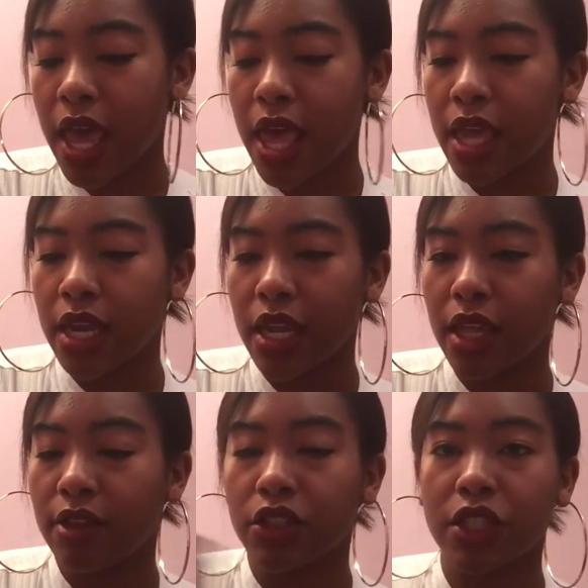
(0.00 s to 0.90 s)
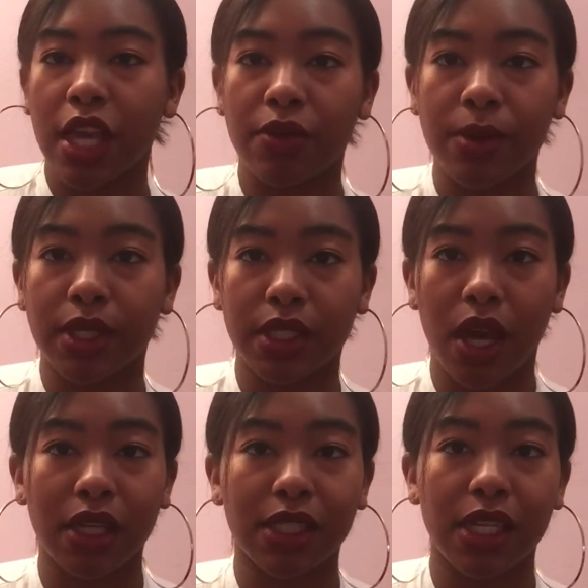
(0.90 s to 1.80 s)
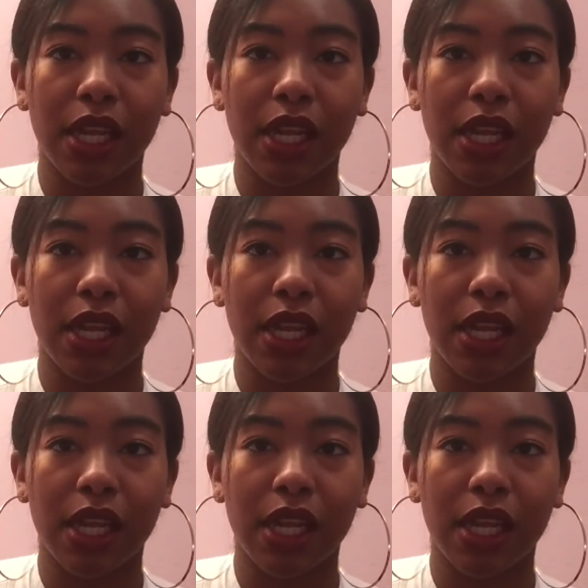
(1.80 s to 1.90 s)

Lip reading: and she had restocked it,